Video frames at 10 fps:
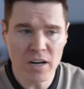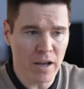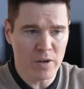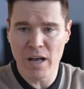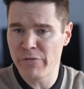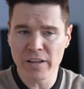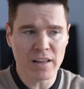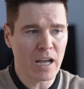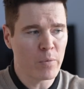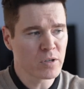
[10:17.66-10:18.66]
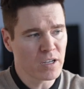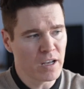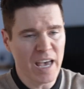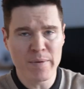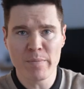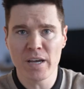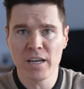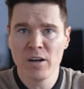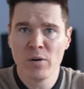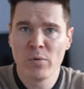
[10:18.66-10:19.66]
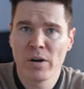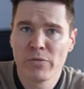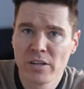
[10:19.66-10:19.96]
know, I felt like I was a MMA referee